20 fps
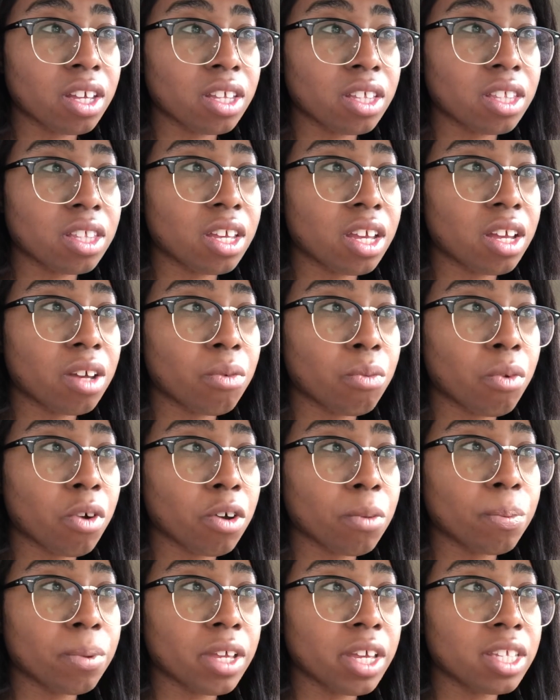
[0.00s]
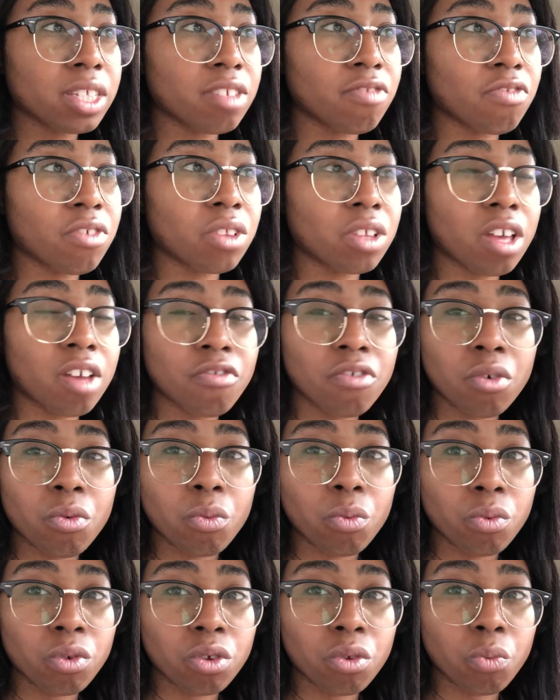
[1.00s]
The workplace, if you love
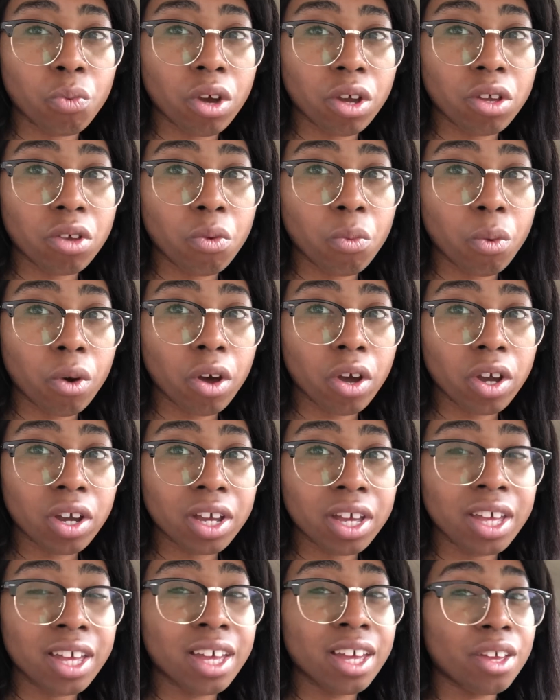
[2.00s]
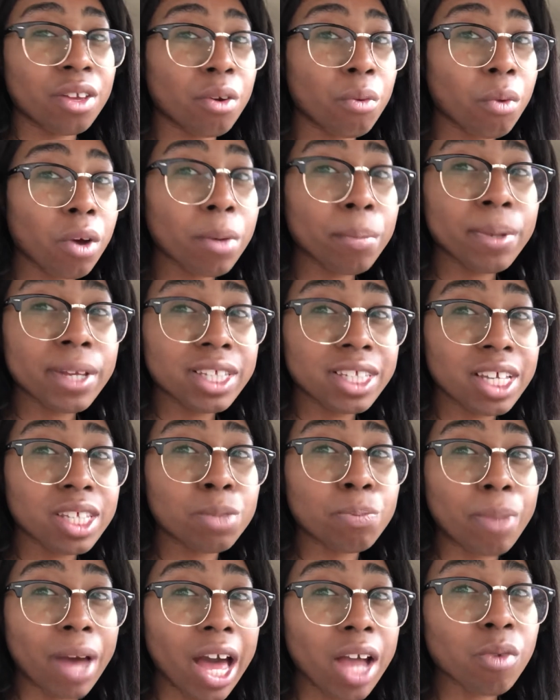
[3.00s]
where you work, your workplace
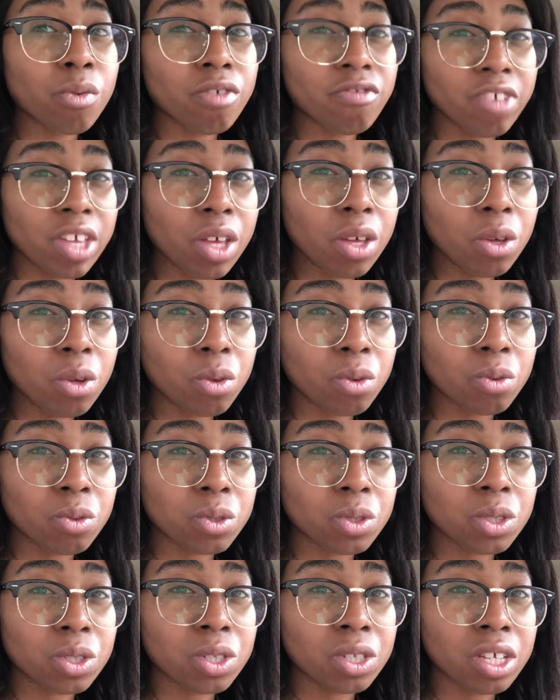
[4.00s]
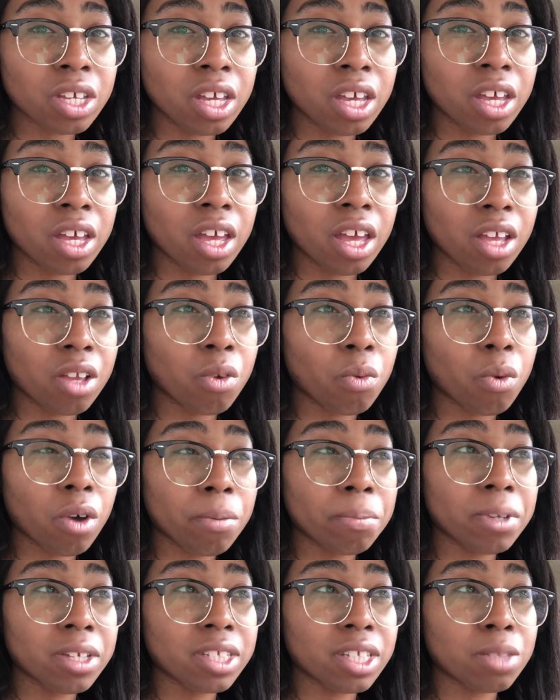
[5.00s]
has bad reviews. And your
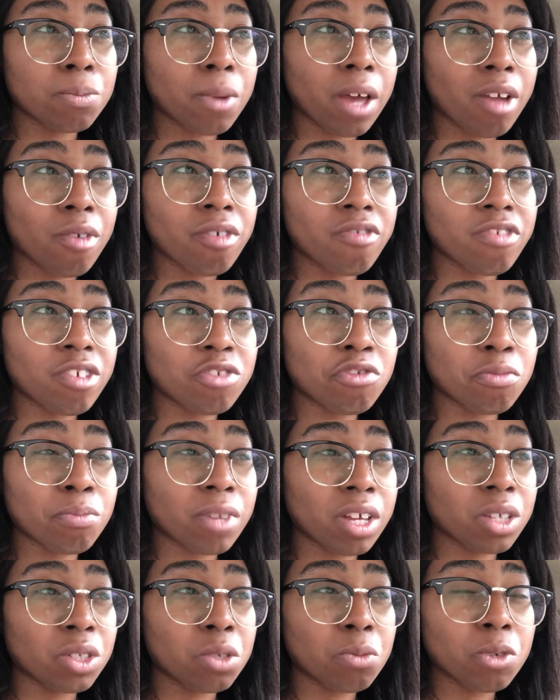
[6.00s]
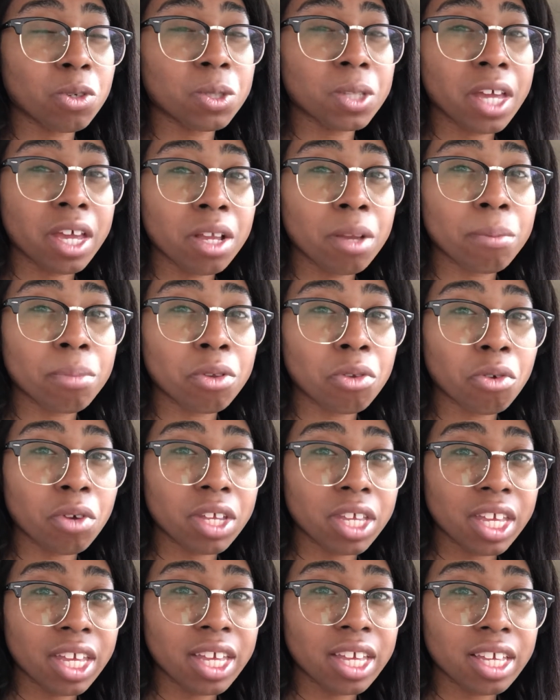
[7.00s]
workplace has bad reviews from customers and
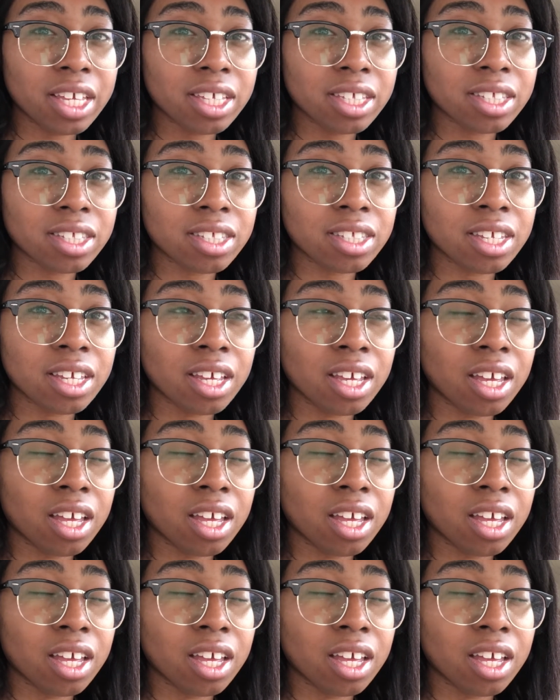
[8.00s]
employees,